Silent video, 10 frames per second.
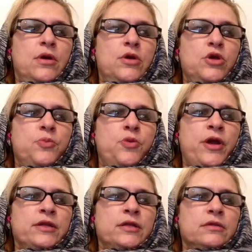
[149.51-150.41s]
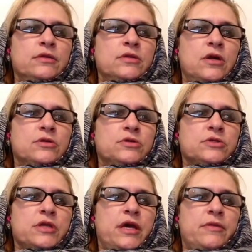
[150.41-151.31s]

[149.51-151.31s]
"You're pregnant," the doctor said.